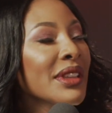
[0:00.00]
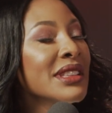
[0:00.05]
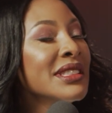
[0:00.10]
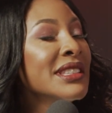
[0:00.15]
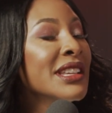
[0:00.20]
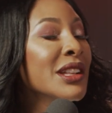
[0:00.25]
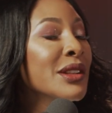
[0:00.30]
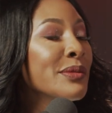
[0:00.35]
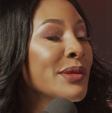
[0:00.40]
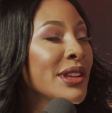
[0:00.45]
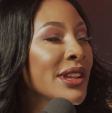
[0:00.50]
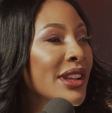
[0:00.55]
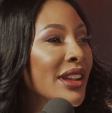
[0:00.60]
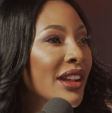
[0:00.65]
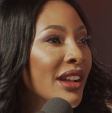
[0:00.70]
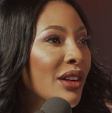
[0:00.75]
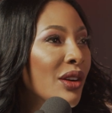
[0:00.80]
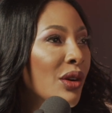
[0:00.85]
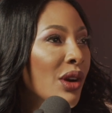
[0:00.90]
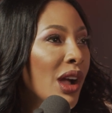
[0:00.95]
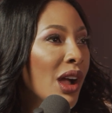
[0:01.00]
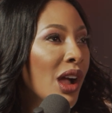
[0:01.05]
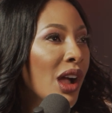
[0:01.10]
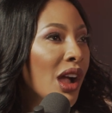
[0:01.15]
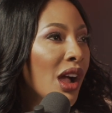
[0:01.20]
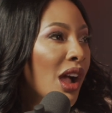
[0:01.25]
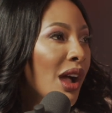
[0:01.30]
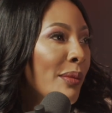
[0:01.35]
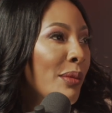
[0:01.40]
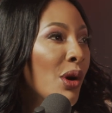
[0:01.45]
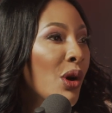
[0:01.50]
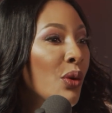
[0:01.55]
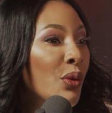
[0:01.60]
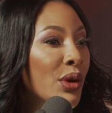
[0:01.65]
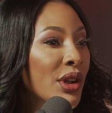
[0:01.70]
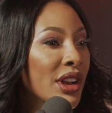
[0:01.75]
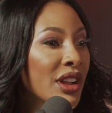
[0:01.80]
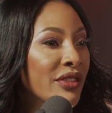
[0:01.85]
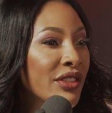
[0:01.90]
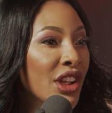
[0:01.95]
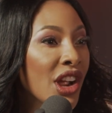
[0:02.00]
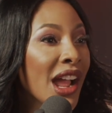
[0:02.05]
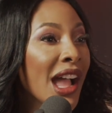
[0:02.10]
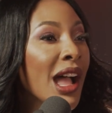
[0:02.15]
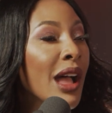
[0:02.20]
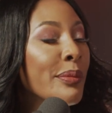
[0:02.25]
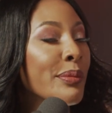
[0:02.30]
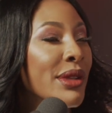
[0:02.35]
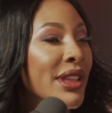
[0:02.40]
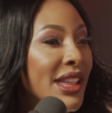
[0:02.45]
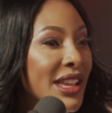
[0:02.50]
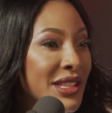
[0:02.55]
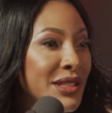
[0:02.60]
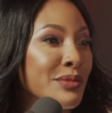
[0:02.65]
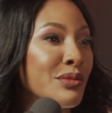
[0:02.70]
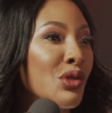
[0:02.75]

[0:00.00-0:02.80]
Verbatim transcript: tell me about one of your happiest